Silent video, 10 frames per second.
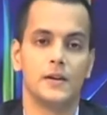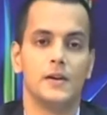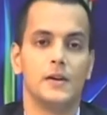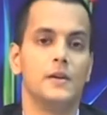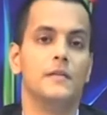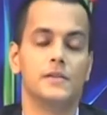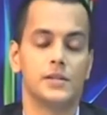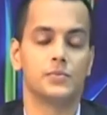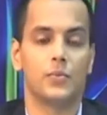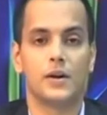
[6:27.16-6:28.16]
In some of
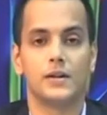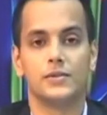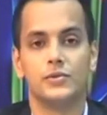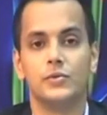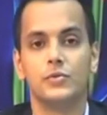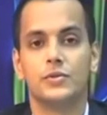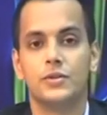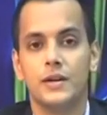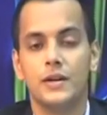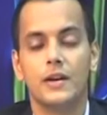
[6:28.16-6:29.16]
generation
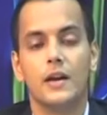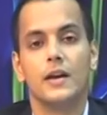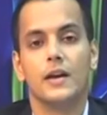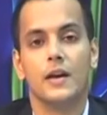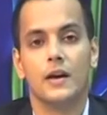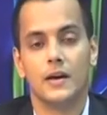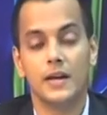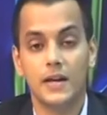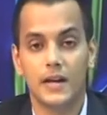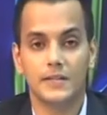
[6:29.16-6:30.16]
turbines, disk was a
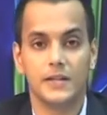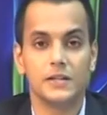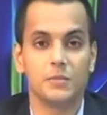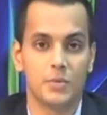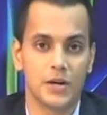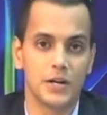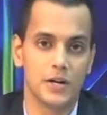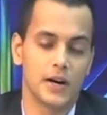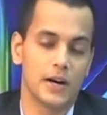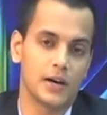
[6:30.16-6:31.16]
separate entity
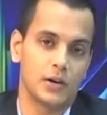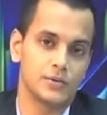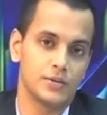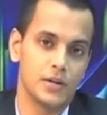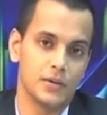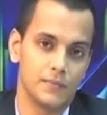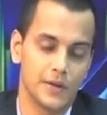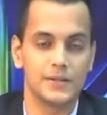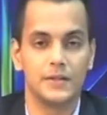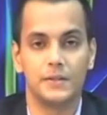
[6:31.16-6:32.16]
mounted on
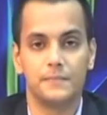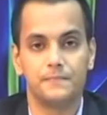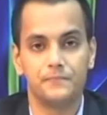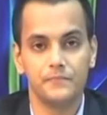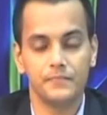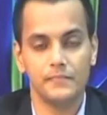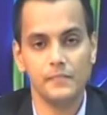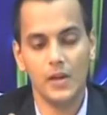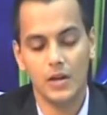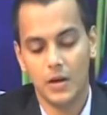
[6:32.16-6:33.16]
slot disk
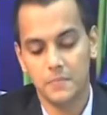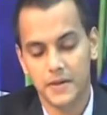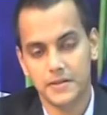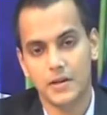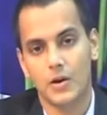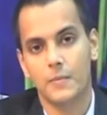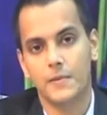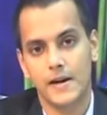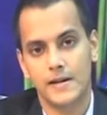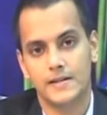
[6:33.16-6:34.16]
and so the
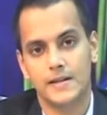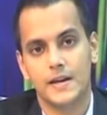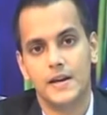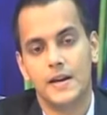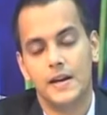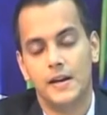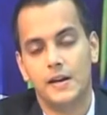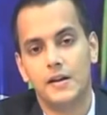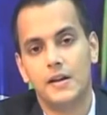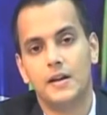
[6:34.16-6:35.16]
mechanism for
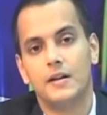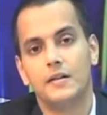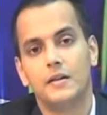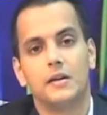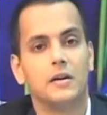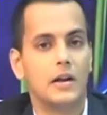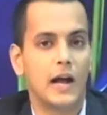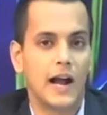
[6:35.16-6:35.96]
mounting the disk.